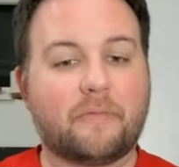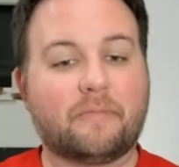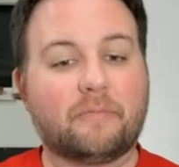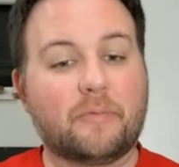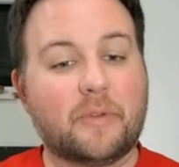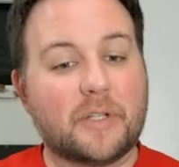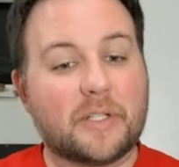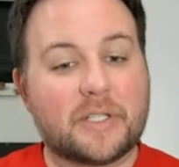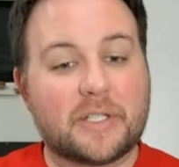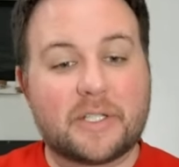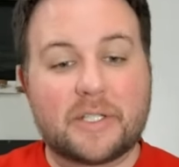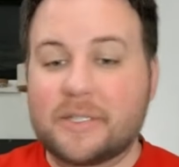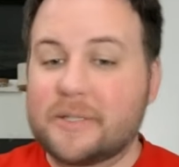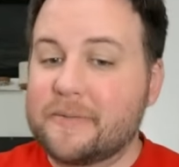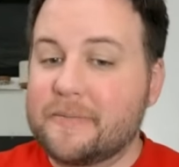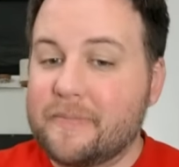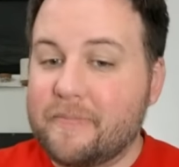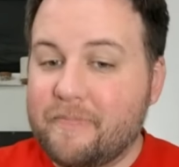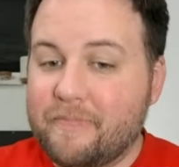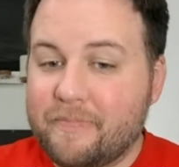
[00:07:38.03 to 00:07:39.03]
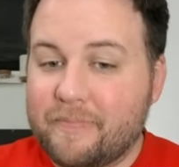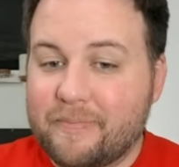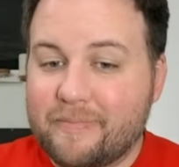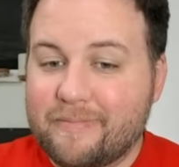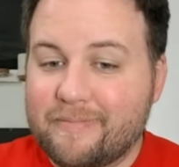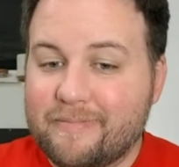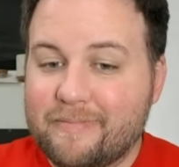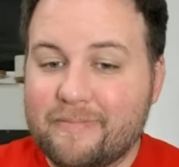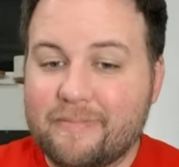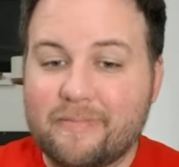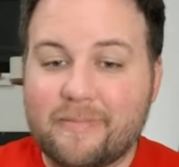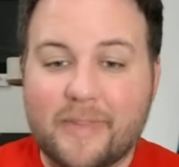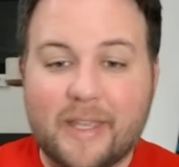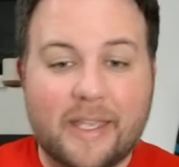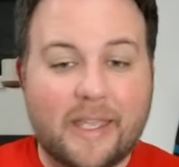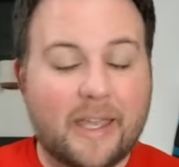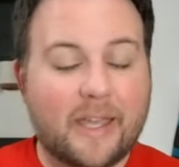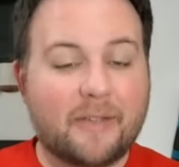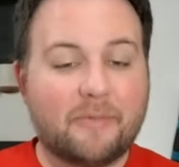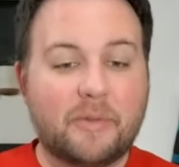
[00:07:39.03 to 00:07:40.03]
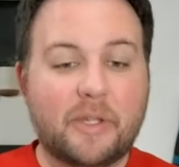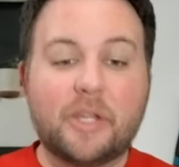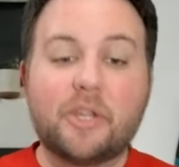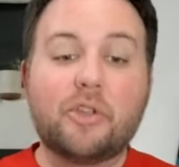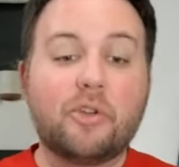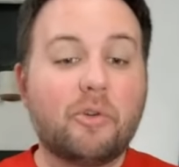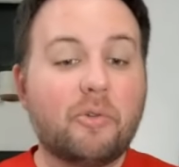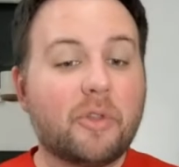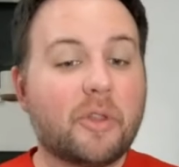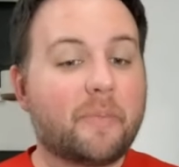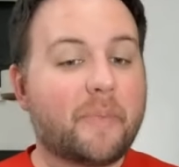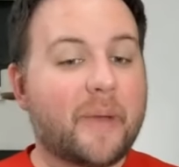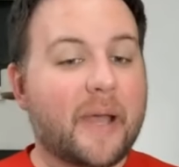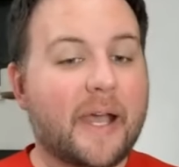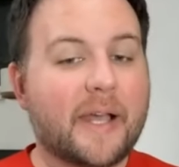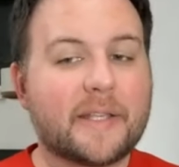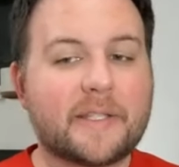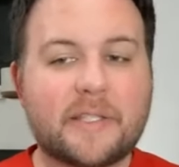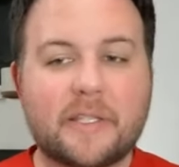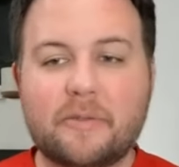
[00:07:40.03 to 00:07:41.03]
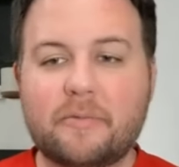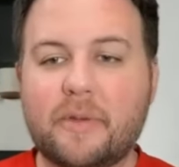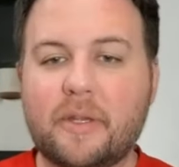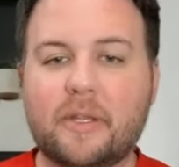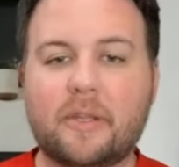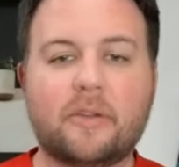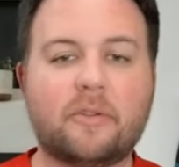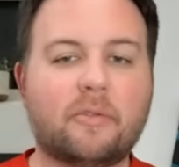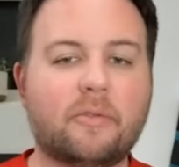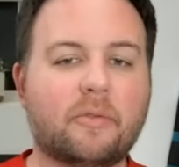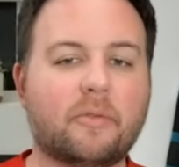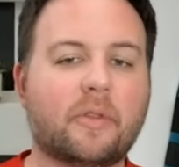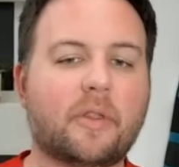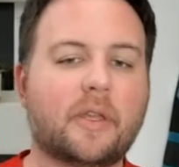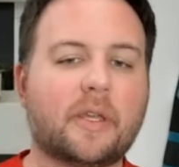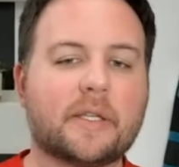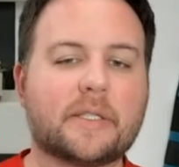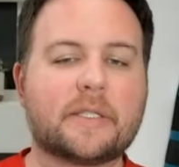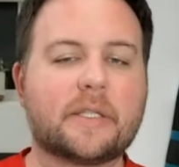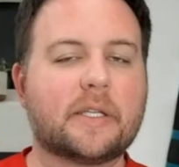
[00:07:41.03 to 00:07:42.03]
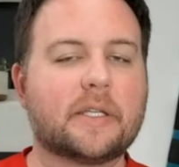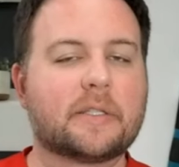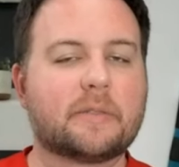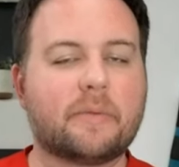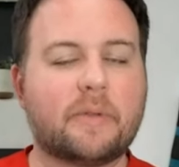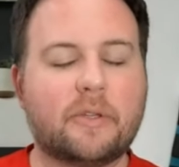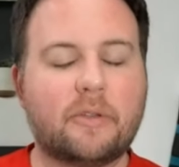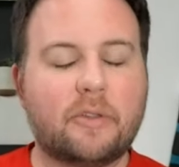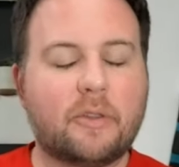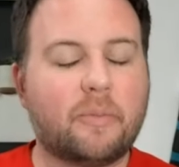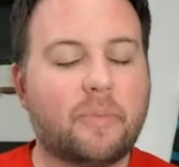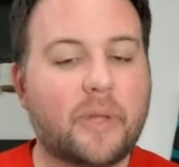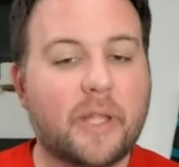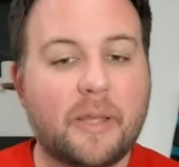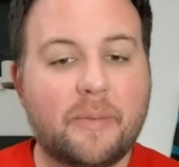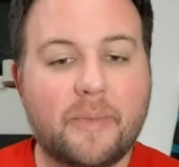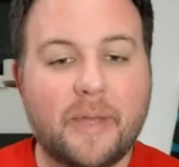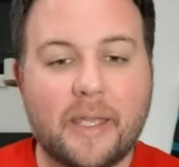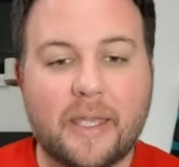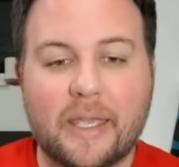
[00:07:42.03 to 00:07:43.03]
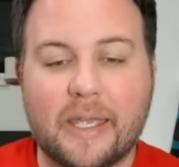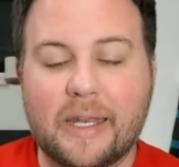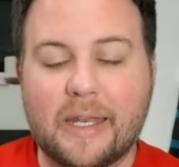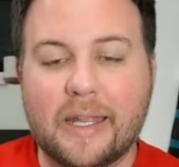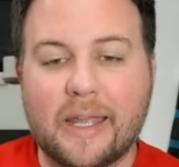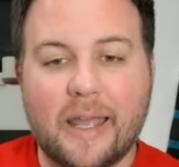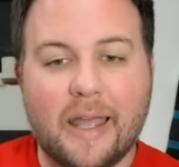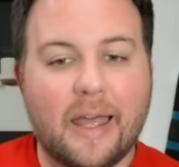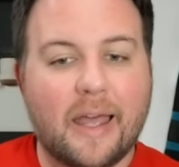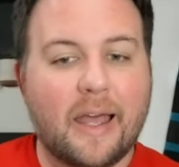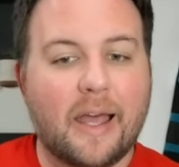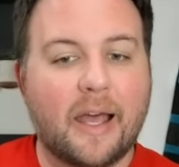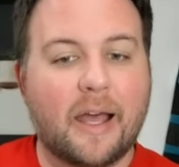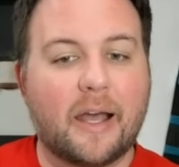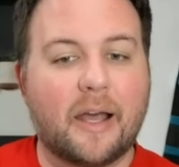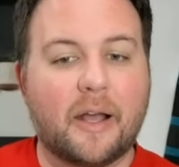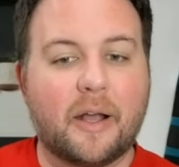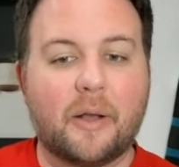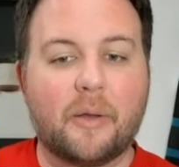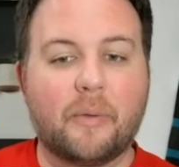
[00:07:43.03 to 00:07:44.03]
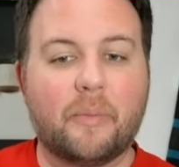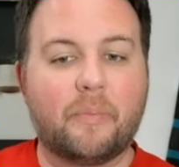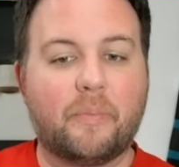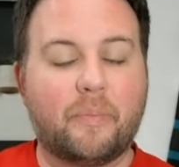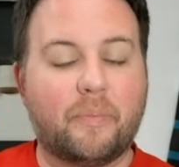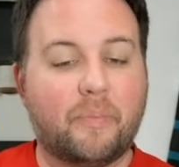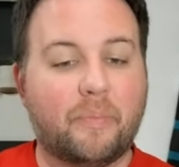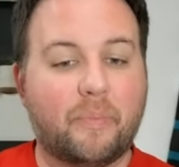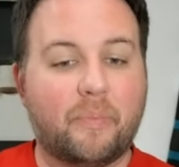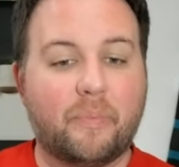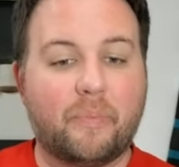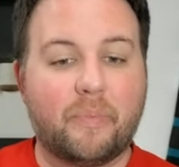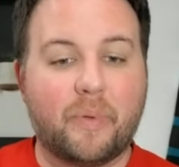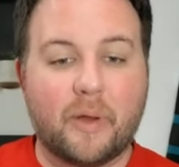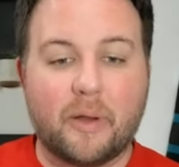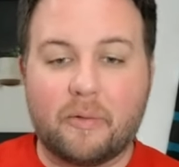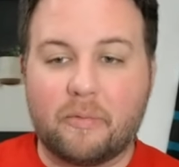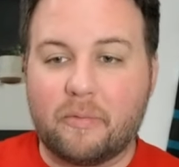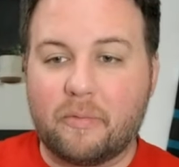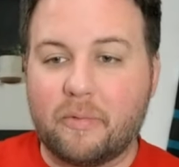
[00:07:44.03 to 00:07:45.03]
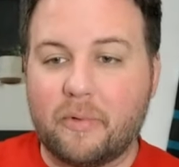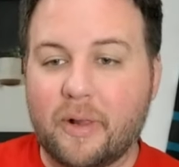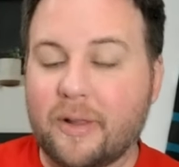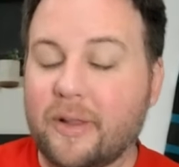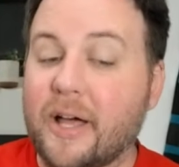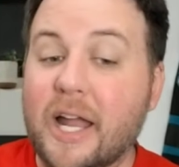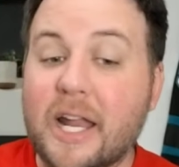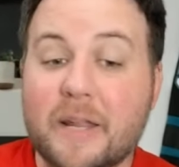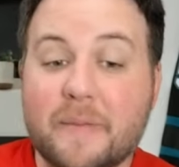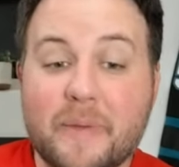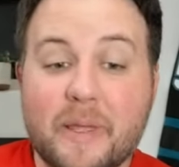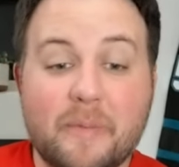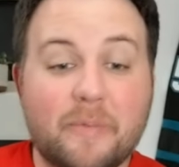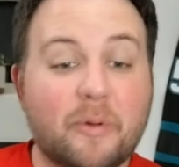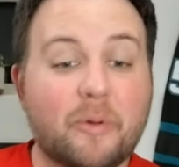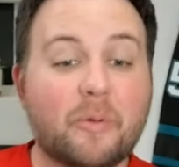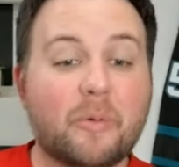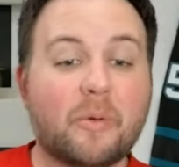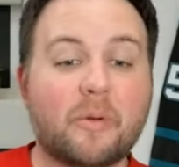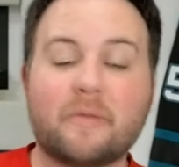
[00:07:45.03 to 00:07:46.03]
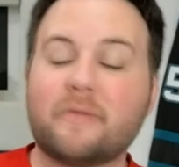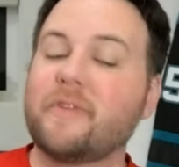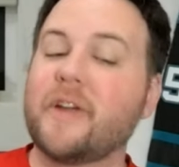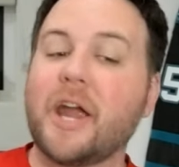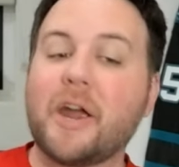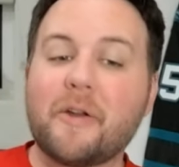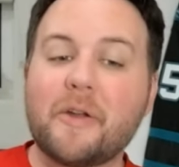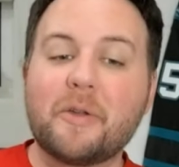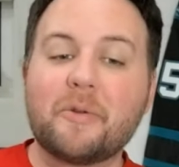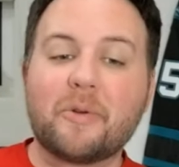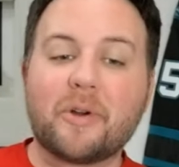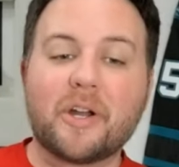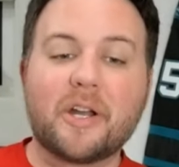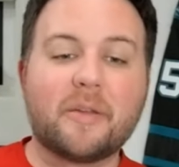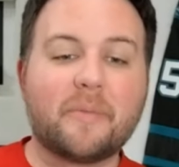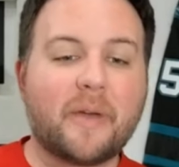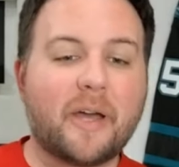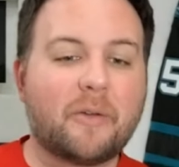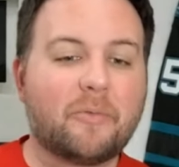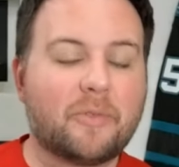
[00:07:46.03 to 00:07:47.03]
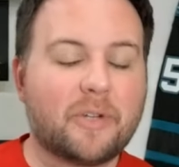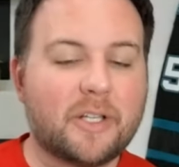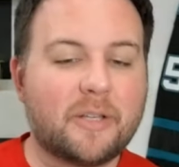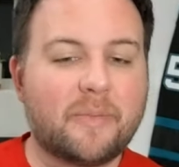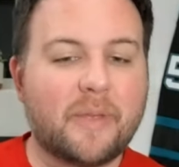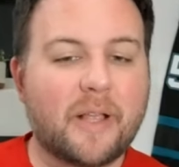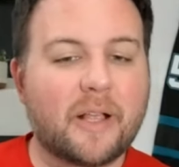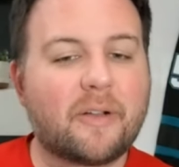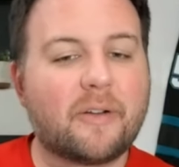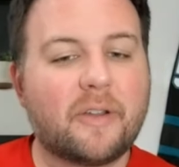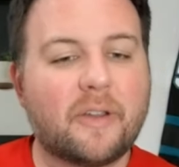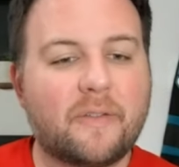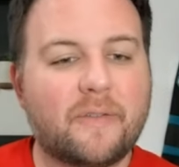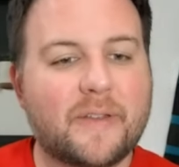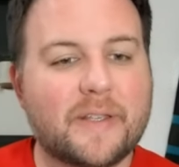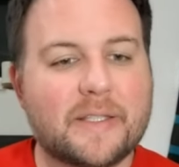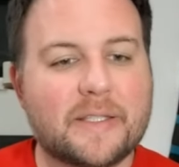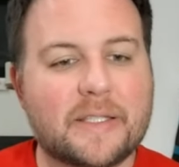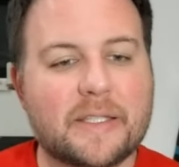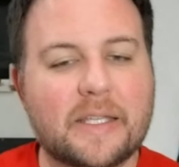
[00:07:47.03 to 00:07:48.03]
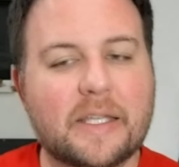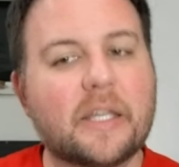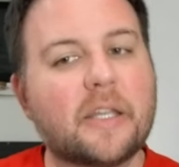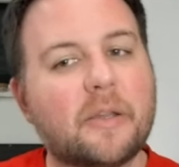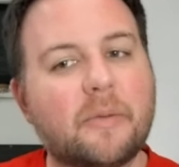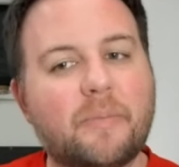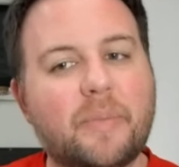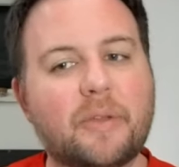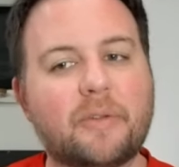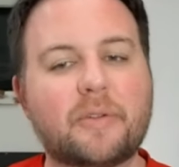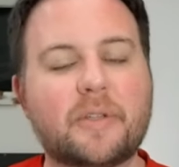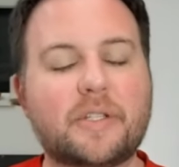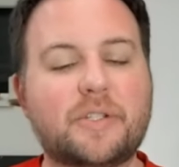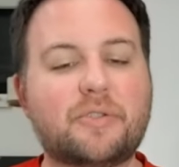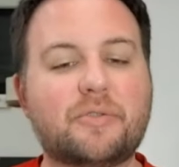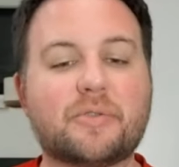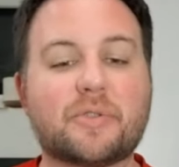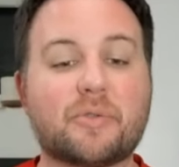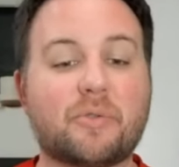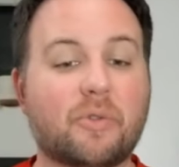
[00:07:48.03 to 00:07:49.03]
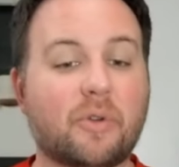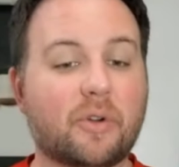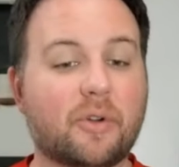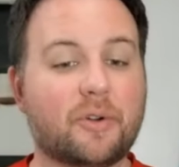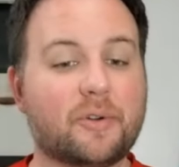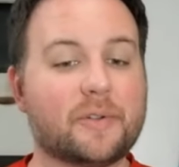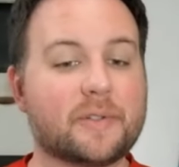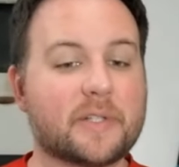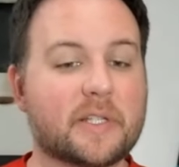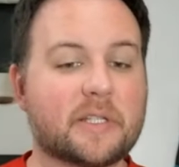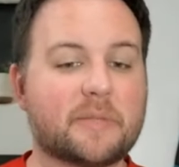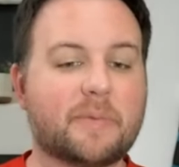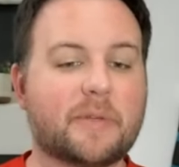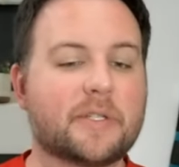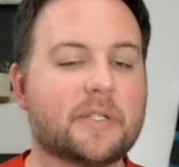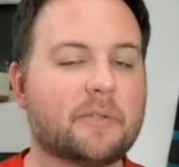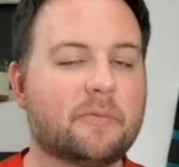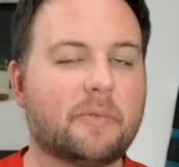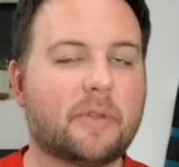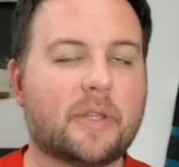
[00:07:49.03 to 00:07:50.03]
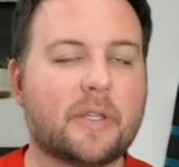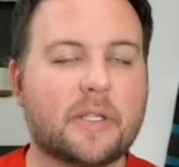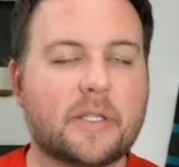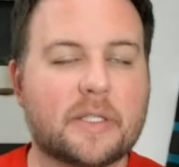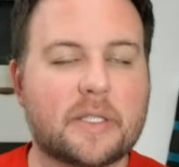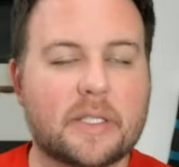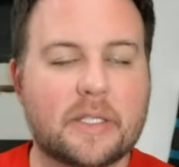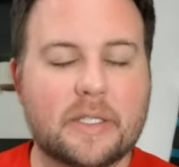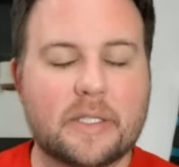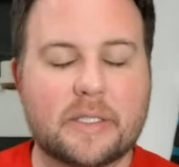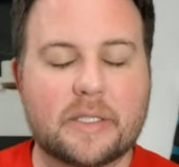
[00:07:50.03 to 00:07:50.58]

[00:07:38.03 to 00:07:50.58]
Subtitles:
which, again, we knew the passing, we knew the assists, we knew the playmaking, but a lot of people were very worried about William Eklund, of his inability to score goals, especially with his